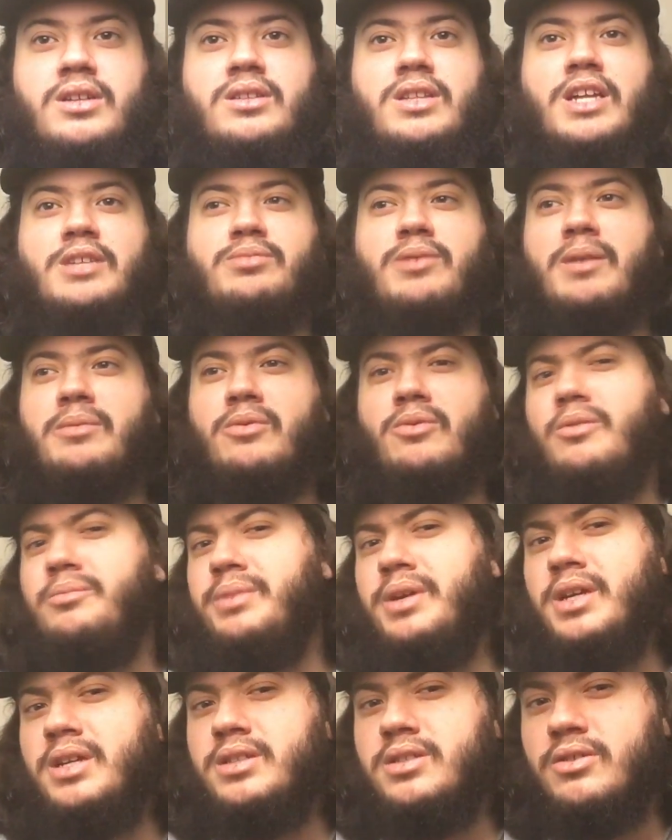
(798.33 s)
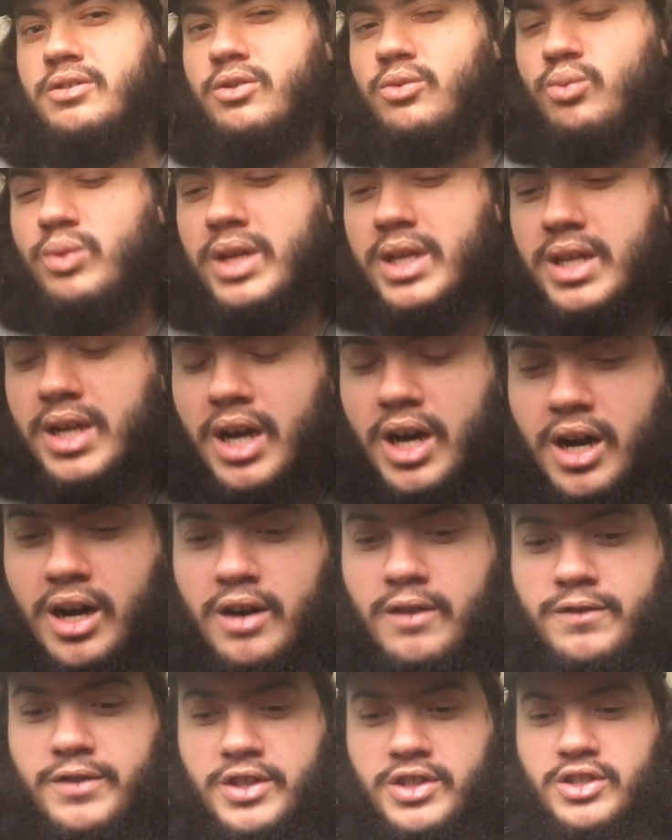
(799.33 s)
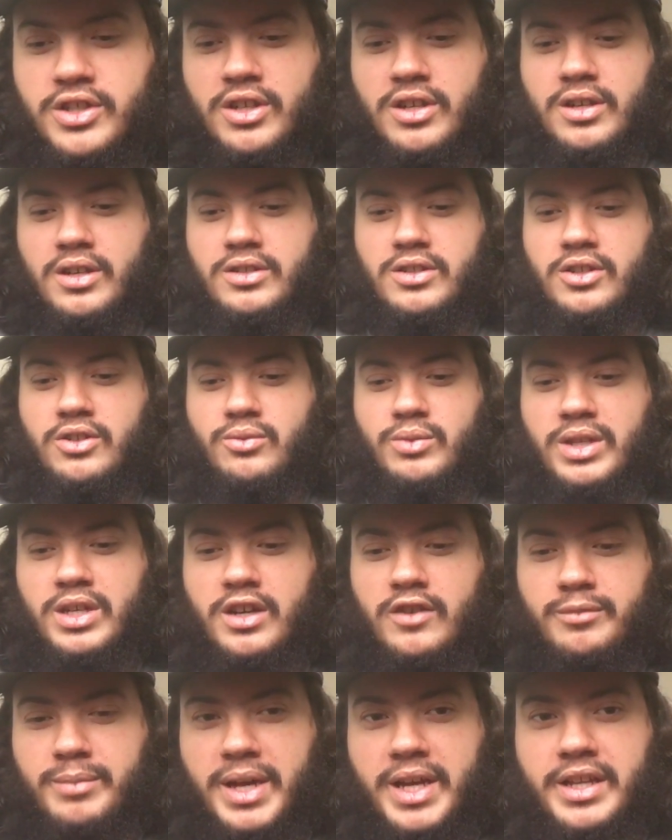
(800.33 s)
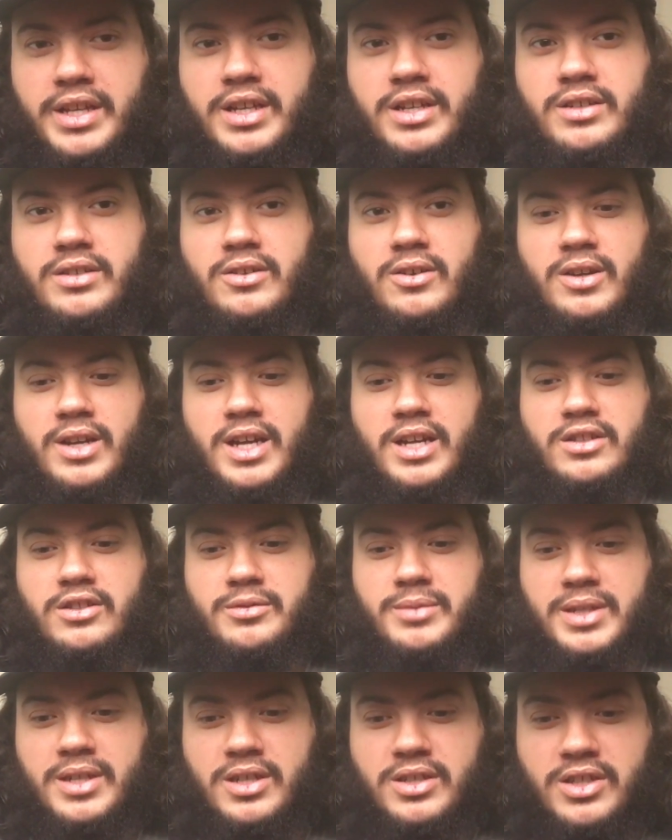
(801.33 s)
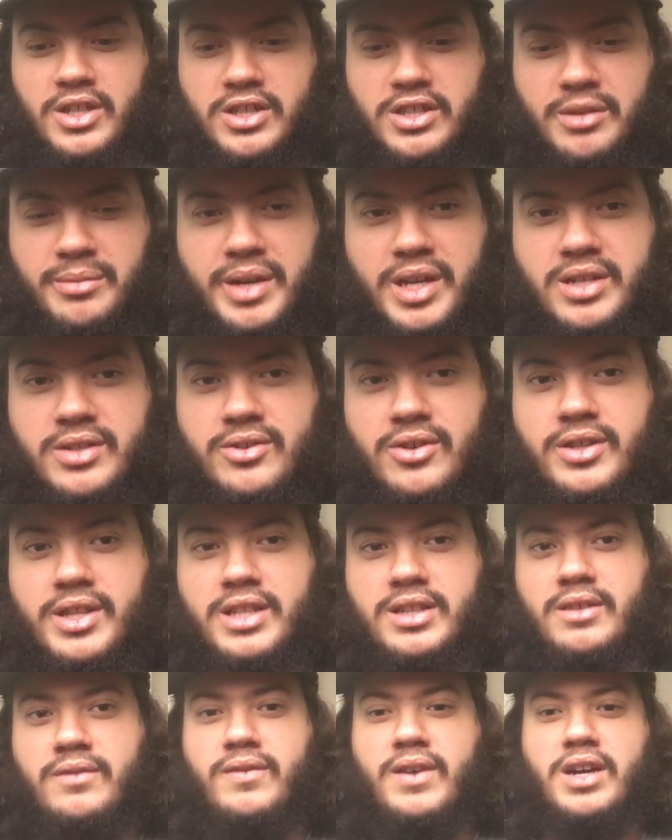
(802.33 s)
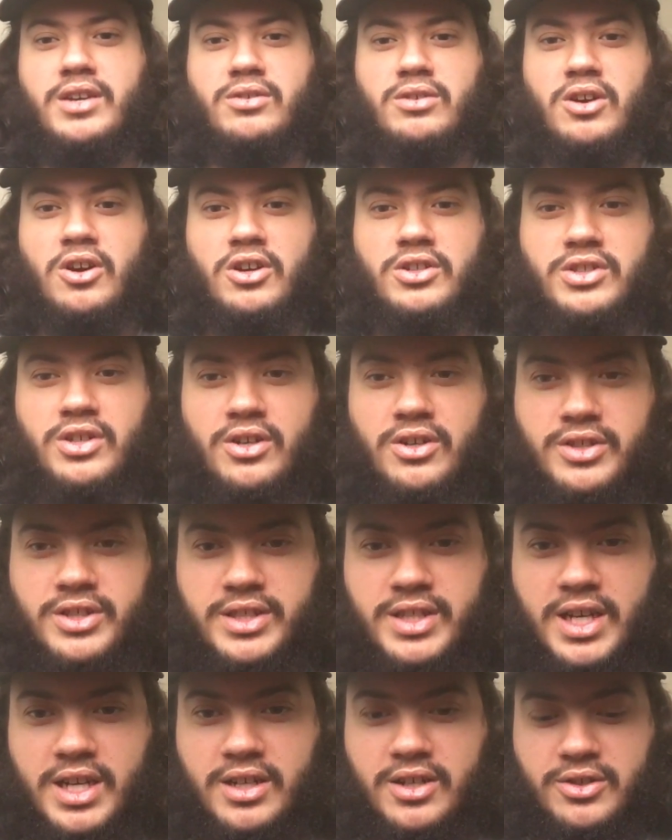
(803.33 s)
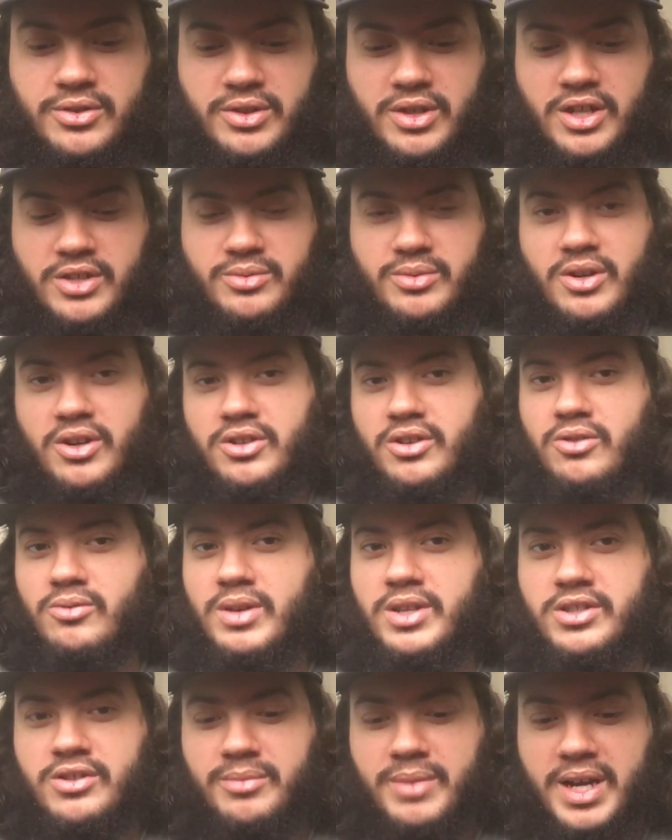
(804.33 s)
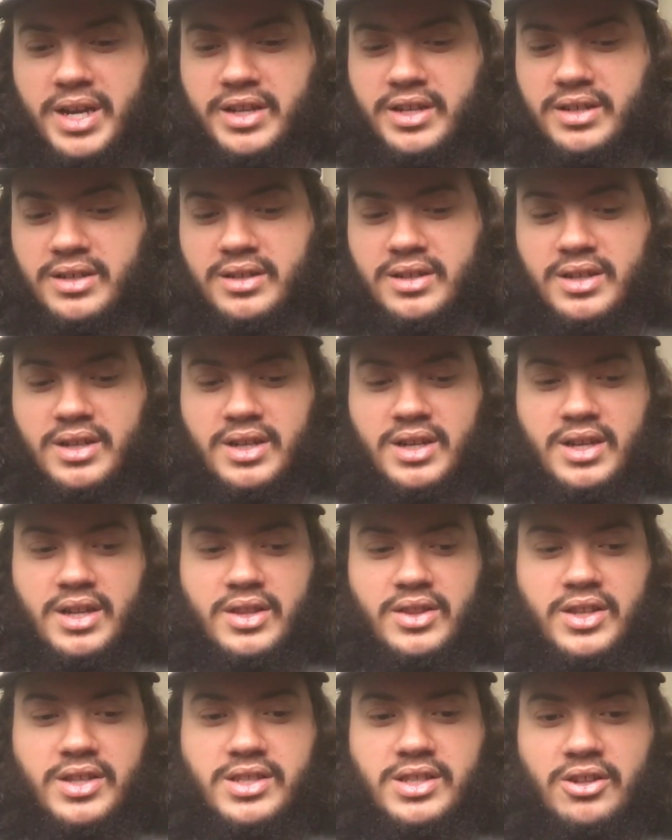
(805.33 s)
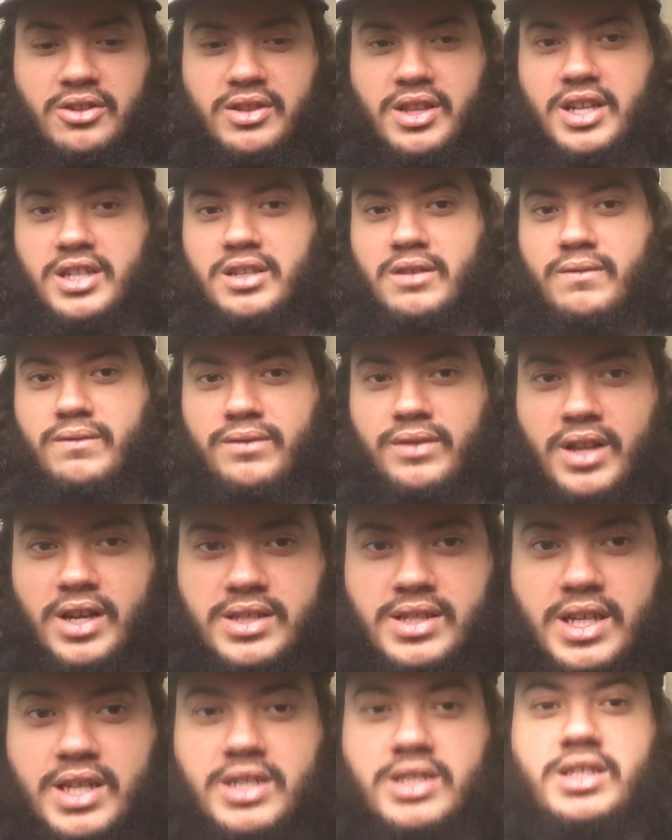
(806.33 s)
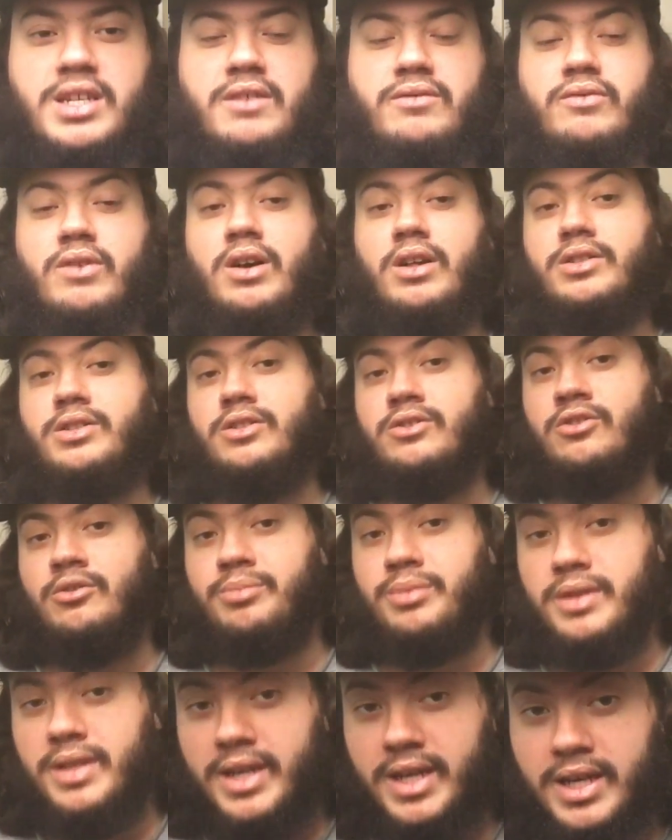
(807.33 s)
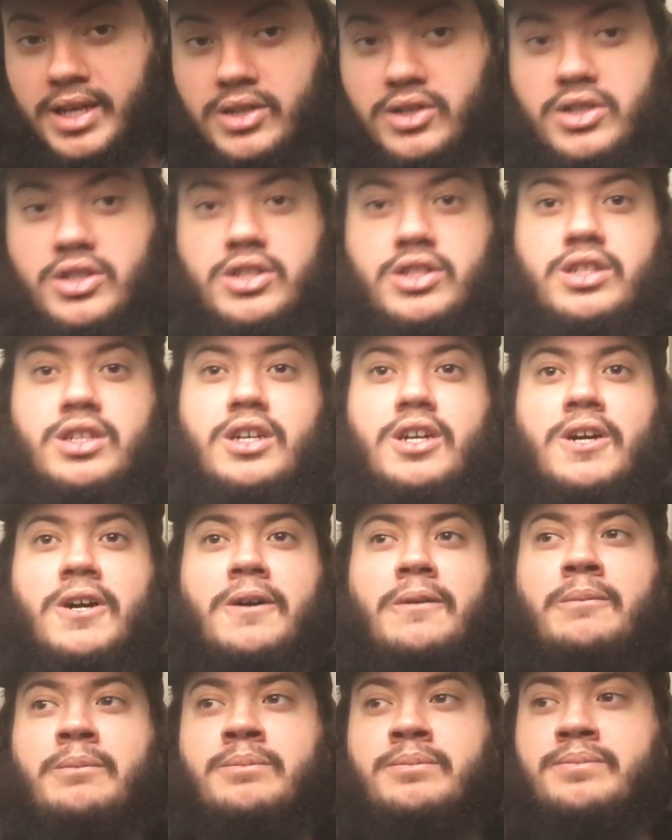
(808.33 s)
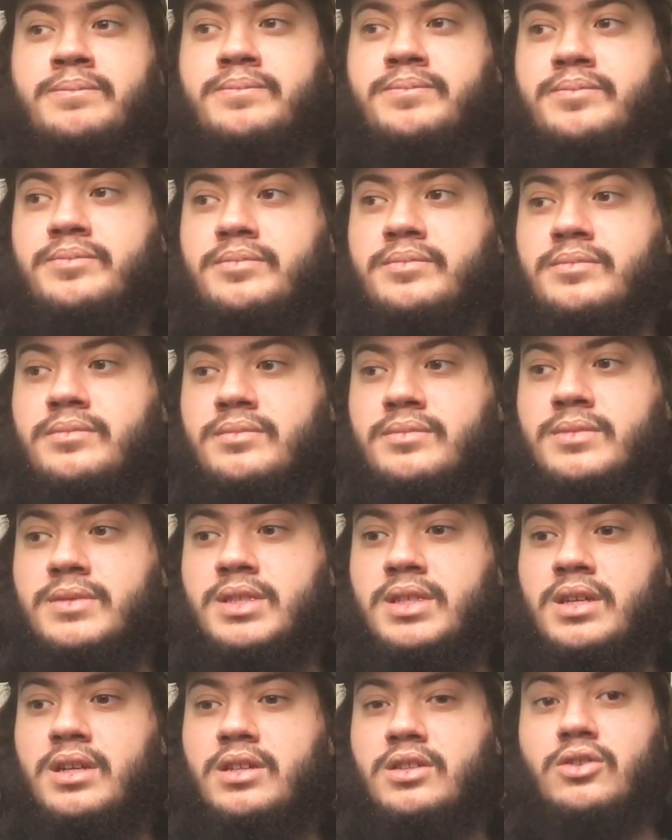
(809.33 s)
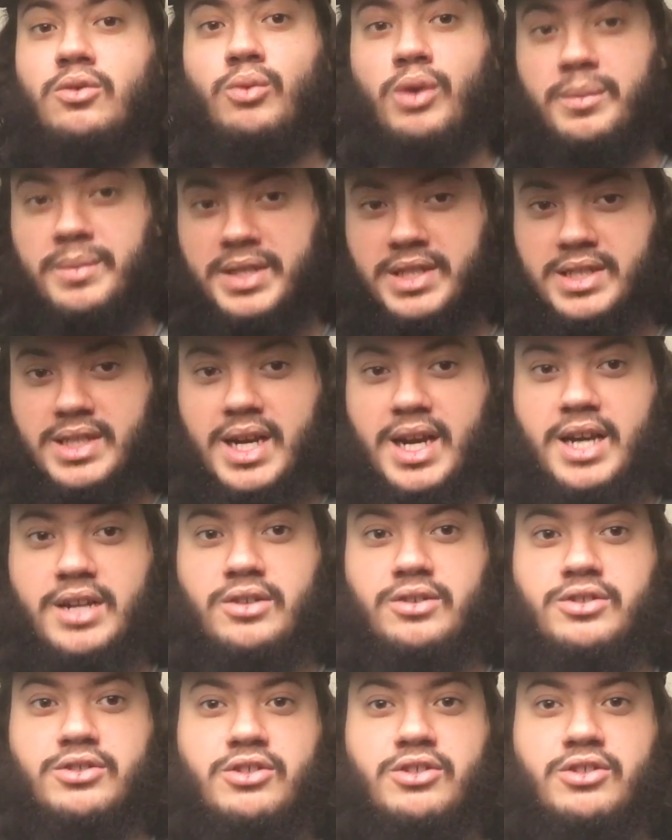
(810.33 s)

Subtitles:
That's probably won't be until the week of until the week of Mania in Orlando, because just to make sure that the final cards are all set. Because as we all know, WrestleMania, there's still things in flux like Seth Rollins and Triple H, the women's title.